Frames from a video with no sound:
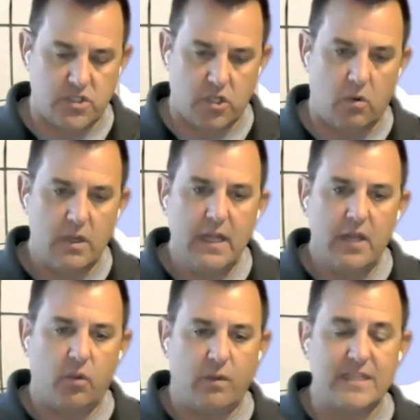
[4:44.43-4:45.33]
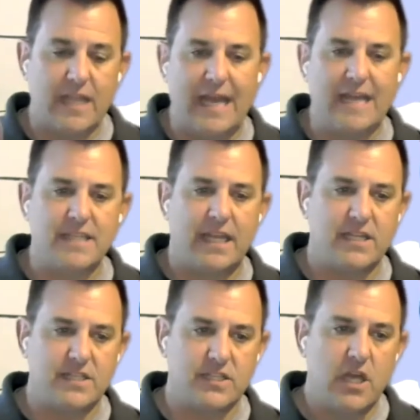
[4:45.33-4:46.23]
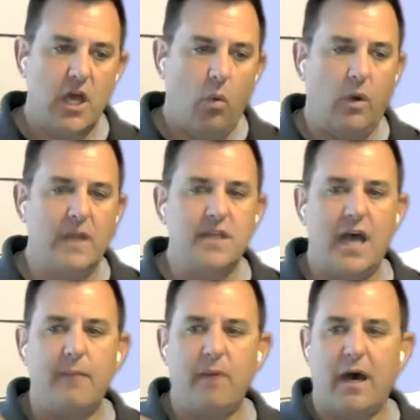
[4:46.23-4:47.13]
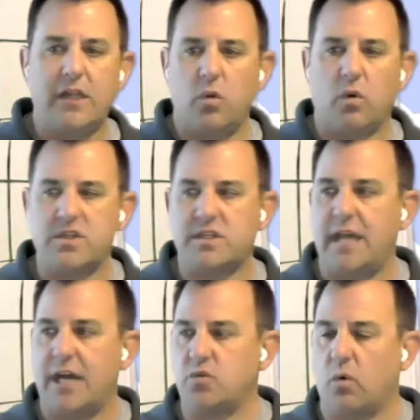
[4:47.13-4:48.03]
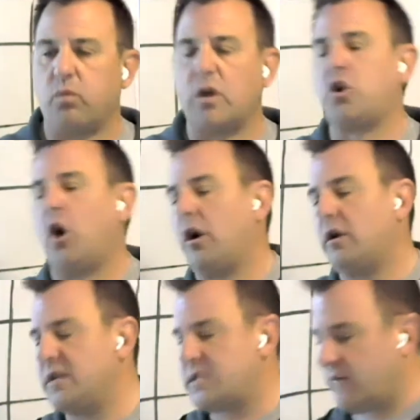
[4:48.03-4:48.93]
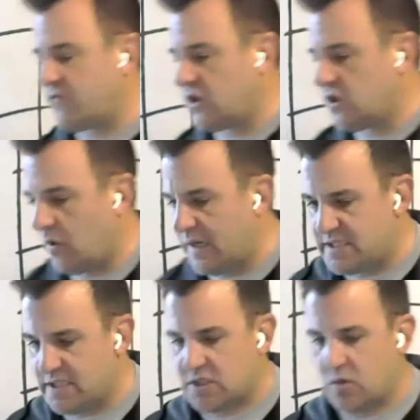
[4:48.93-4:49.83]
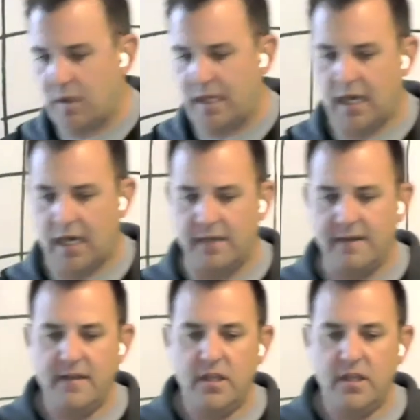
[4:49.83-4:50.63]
So the reason I ask that is what time on your schedule, regardless of the noise that's going on,